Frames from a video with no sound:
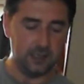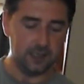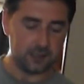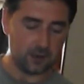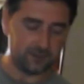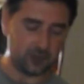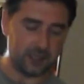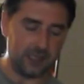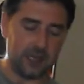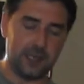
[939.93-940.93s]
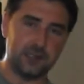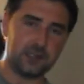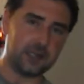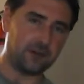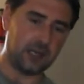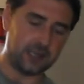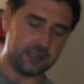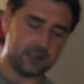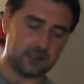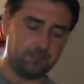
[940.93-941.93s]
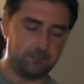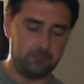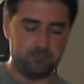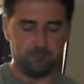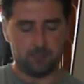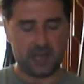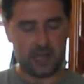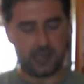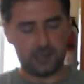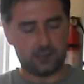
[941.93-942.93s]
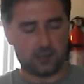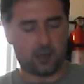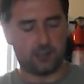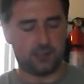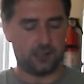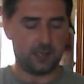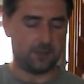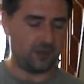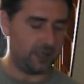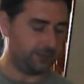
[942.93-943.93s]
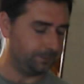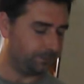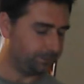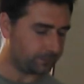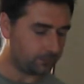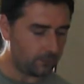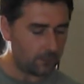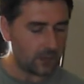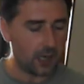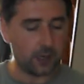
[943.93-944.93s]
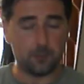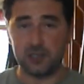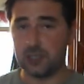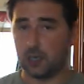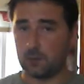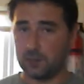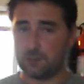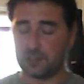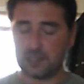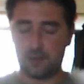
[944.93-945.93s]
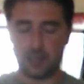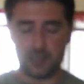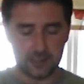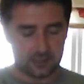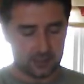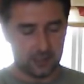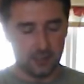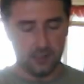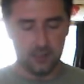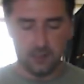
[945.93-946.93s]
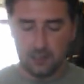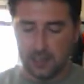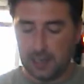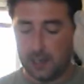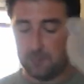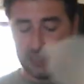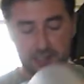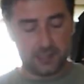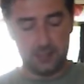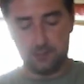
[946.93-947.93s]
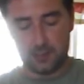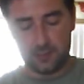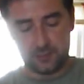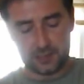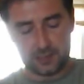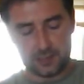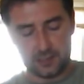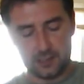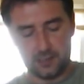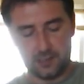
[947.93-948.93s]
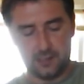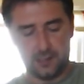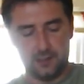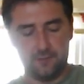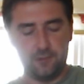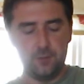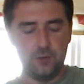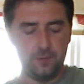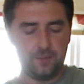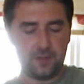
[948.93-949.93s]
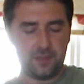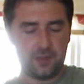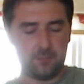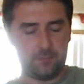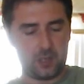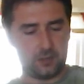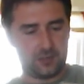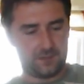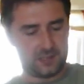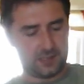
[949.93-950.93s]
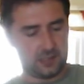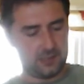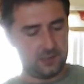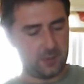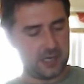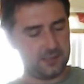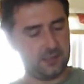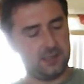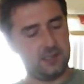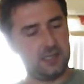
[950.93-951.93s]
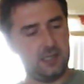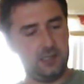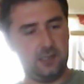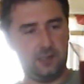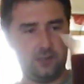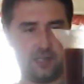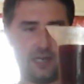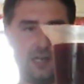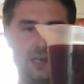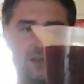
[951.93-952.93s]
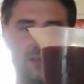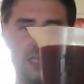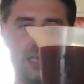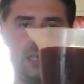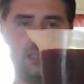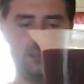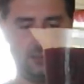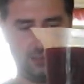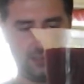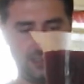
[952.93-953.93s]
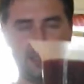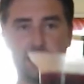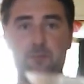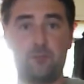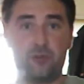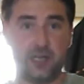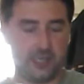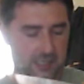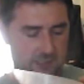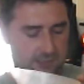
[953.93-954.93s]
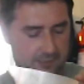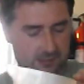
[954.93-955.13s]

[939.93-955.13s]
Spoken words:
So I've got here a sterilized pan and colander type thing. I got my jug, which was sterilized. And basically, I'm just going to remove the bulk of the solids. But as you can see, look at that lovely color. That is a pretty color.